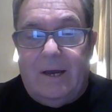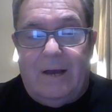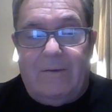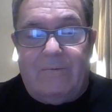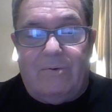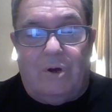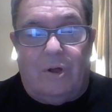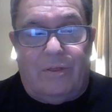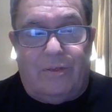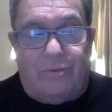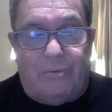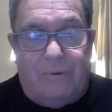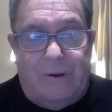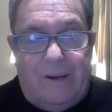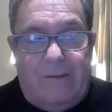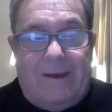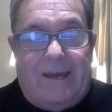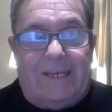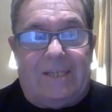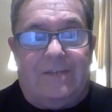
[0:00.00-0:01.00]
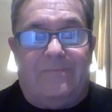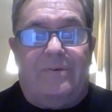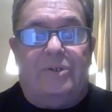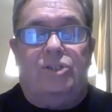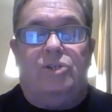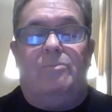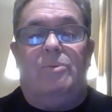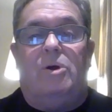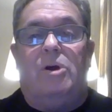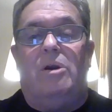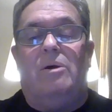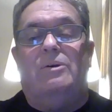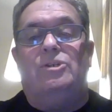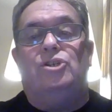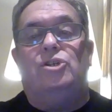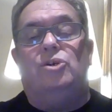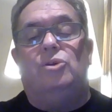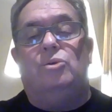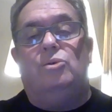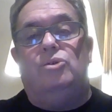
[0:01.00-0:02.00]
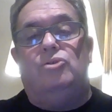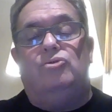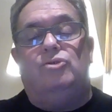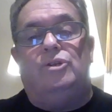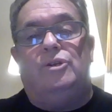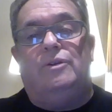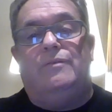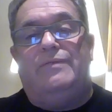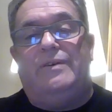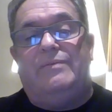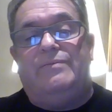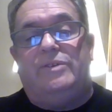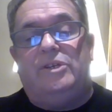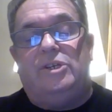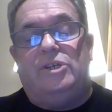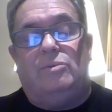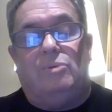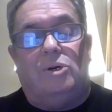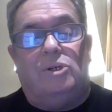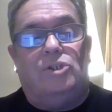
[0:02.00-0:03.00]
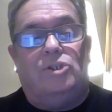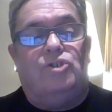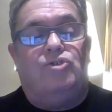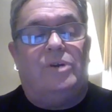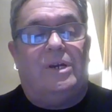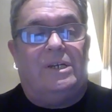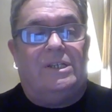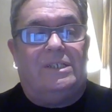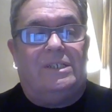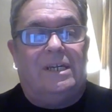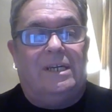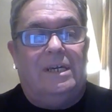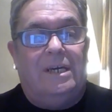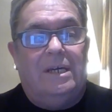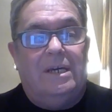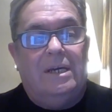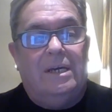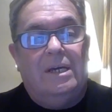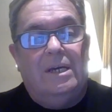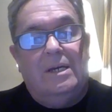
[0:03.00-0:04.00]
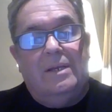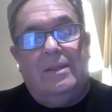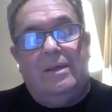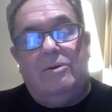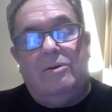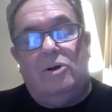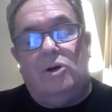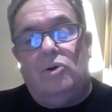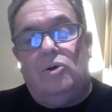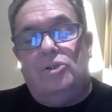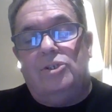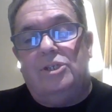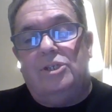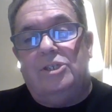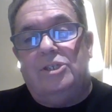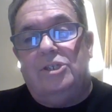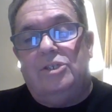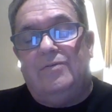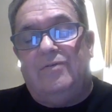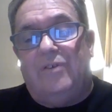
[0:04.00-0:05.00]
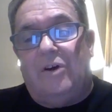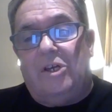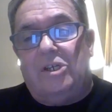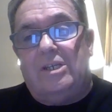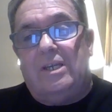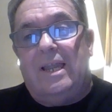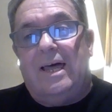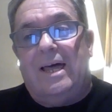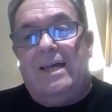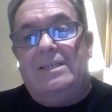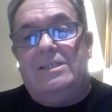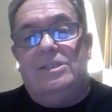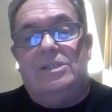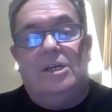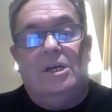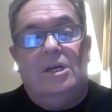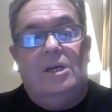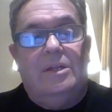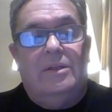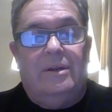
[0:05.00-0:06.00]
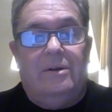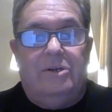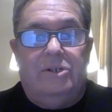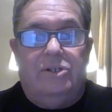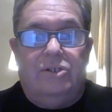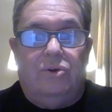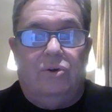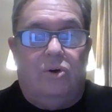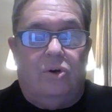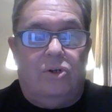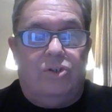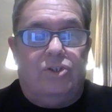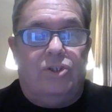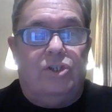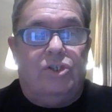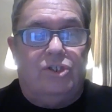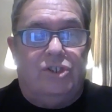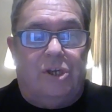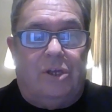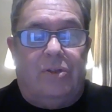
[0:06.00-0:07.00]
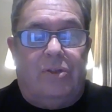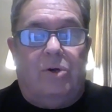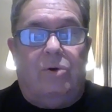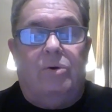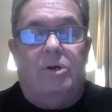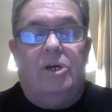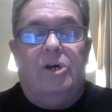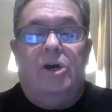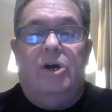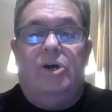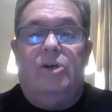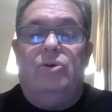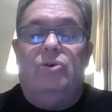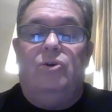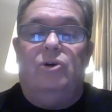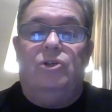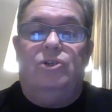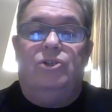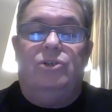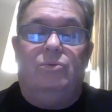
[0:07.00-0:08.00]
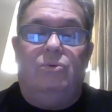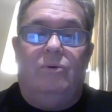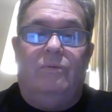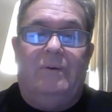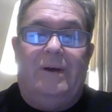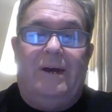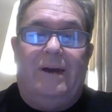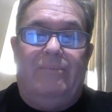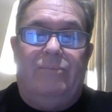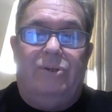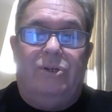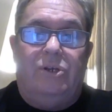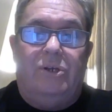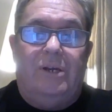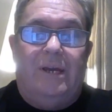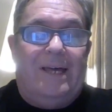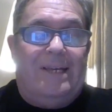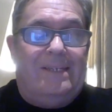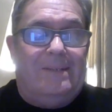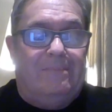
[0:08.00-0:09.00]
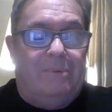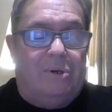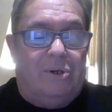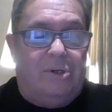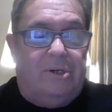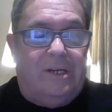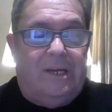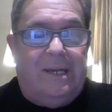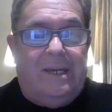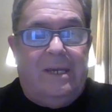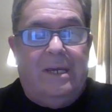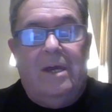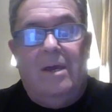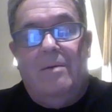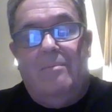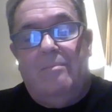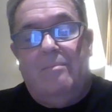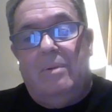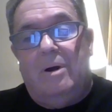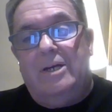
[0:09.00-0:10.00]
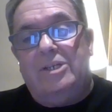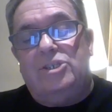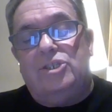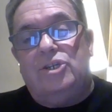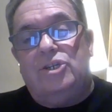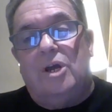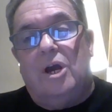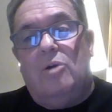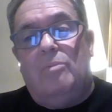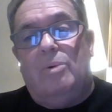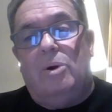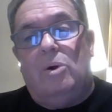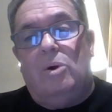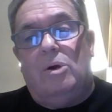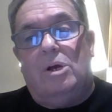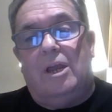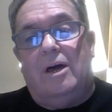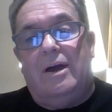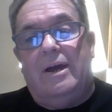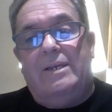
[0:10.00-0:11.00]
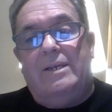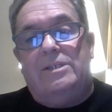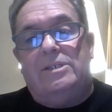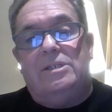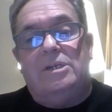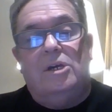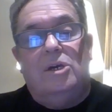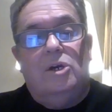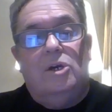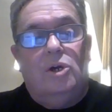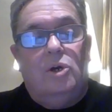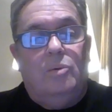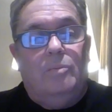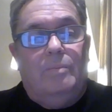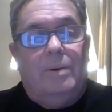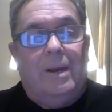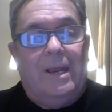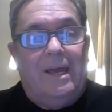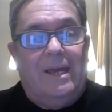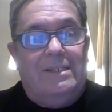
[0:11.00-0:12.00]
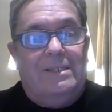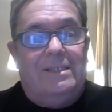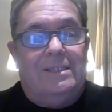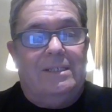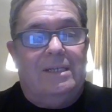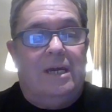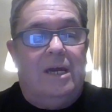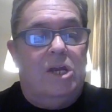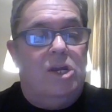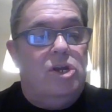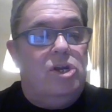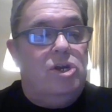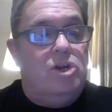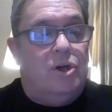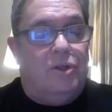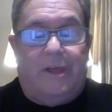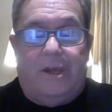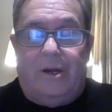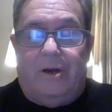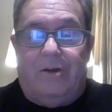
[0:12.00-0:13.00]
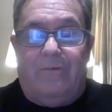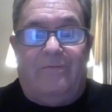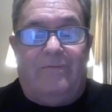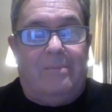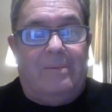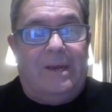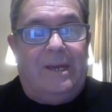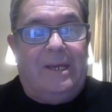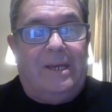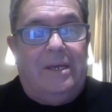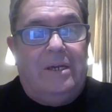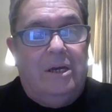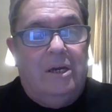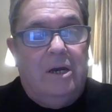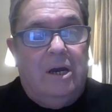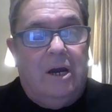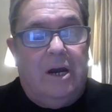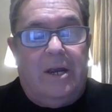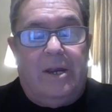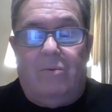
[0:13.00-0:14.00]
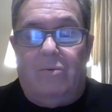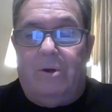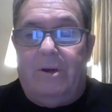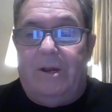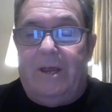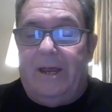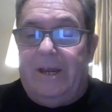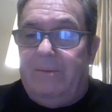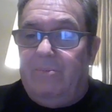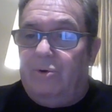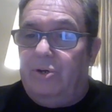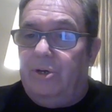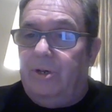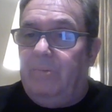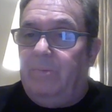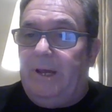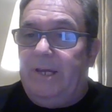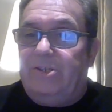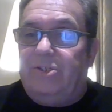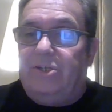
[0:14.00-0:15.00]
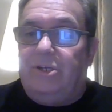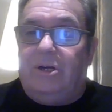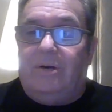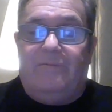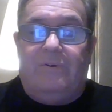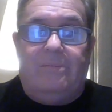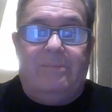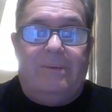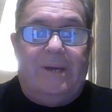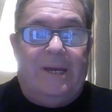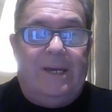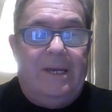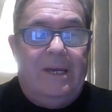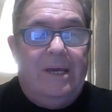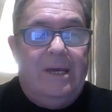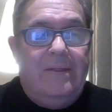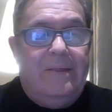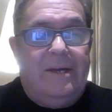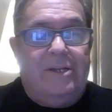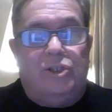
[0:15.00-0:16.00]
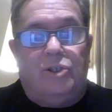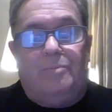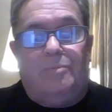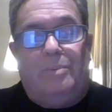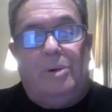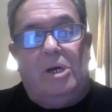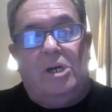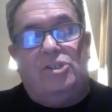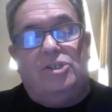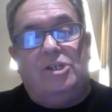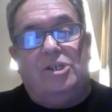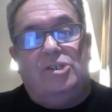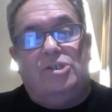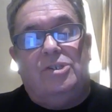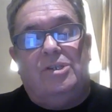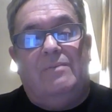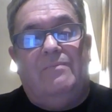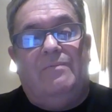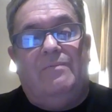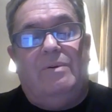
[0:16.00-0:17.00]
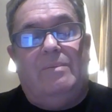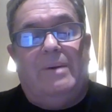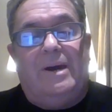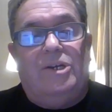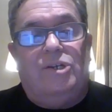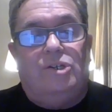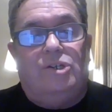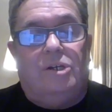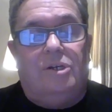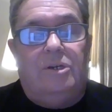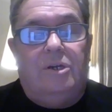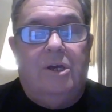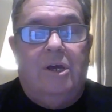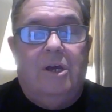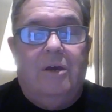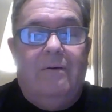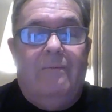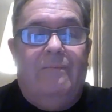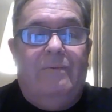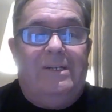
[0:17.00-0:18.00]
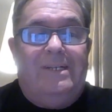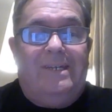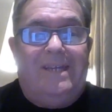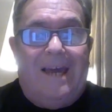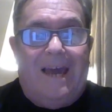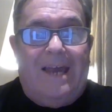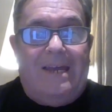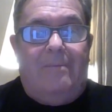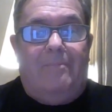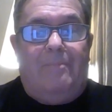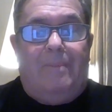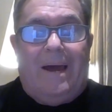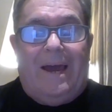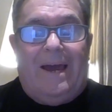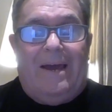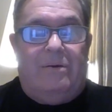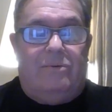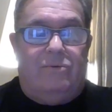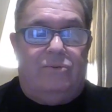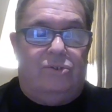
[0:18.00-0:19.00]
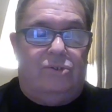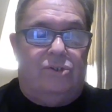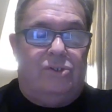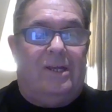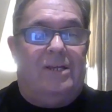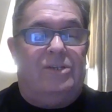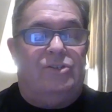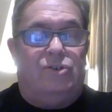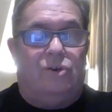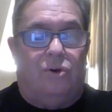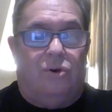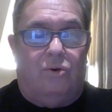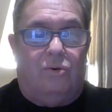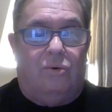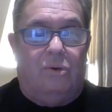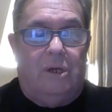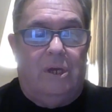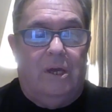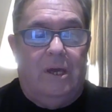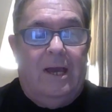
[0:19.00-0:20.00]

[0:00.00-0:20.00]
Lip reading: I've got 3 bets for tomorrow, a 250-1 Trixie. There are horses at Fosslass, there is a horse at Southall, and a horse at Wolverhampton. Last Monday, my snowball clients who place nothing on for me, I don't want any money placing on for me, they just purchase the information for £10, that's all.